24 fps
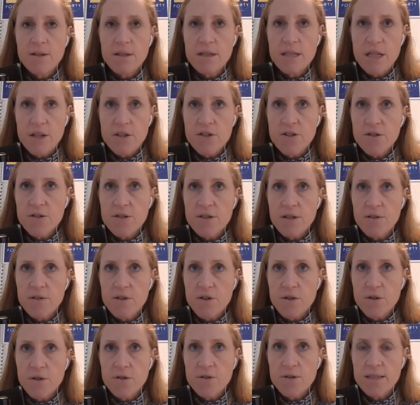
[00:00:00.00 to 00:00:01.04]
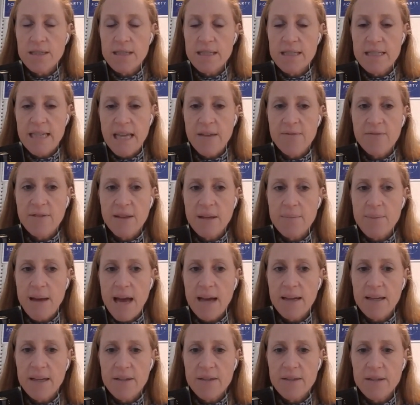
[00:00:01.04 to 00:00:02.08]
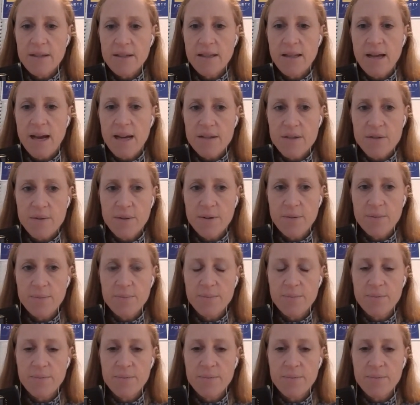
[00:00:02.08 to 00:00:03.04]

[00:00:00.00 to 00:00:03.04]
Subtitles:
teachers and children safely back into the classroom.